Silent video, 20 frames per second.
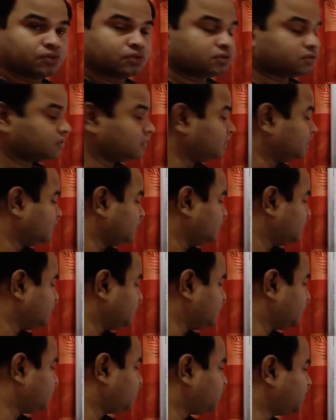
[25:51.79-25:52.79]
It
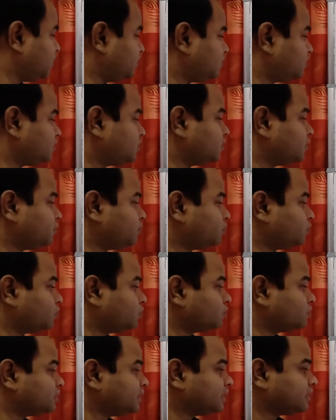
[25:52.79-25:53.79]
means the force
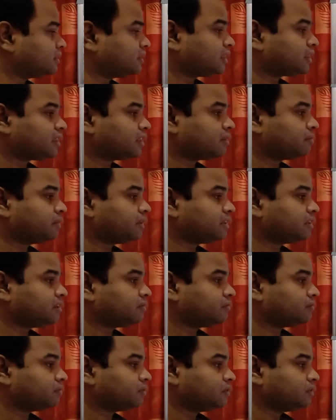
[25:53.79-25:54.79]
exerted
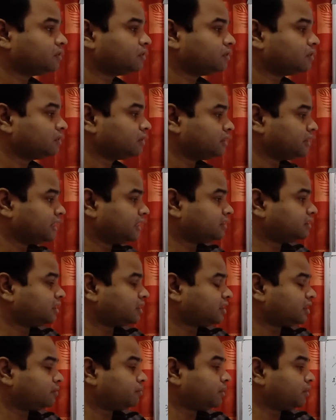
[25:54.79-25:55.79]
by
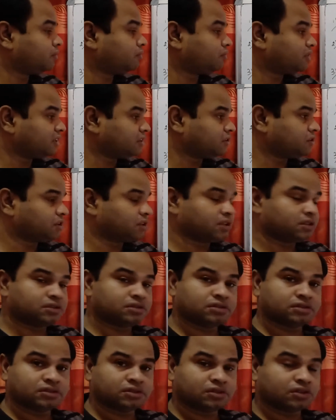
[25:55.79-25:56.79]
one charge on
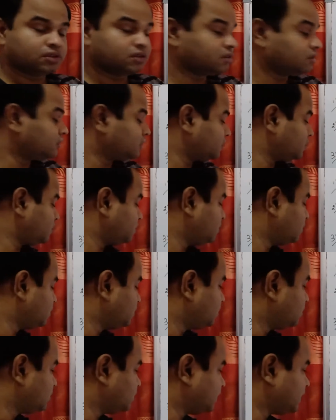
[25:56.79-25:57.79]
the
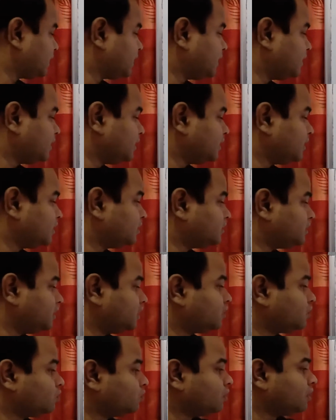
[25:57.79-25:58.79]
second is equal
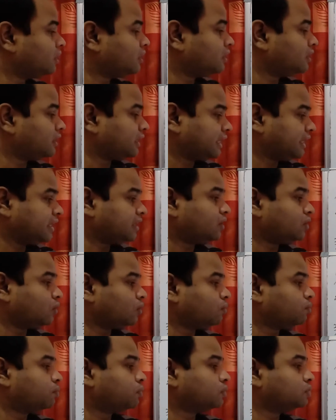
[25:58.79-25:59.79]
and opposite
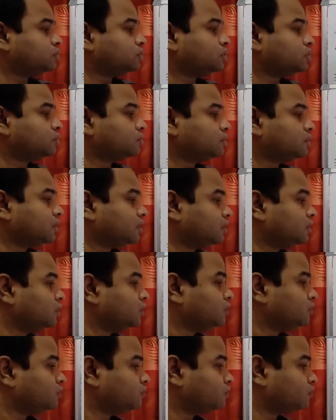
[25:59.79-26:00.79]
to the
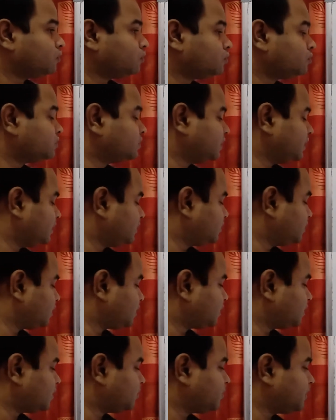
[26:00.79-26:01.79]
force exerted by the
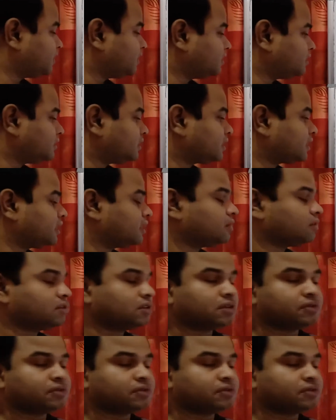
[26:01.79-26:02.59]
second on the first.